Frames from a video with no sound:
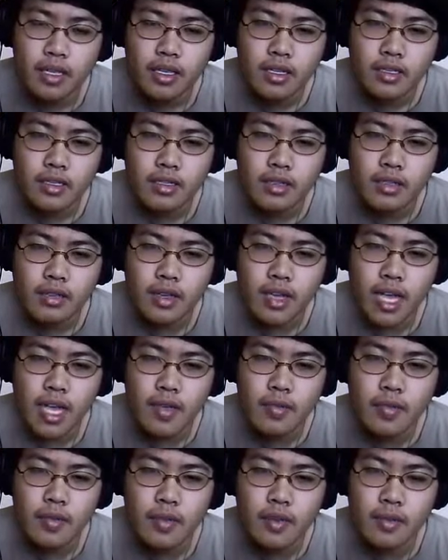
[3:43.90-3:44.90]
So
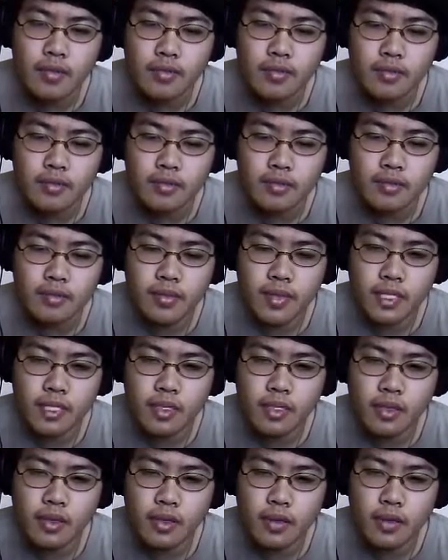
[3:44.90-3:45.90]
I'm.
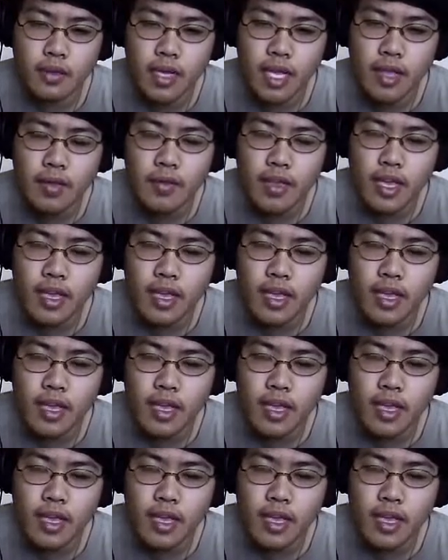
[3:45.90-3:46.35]
So I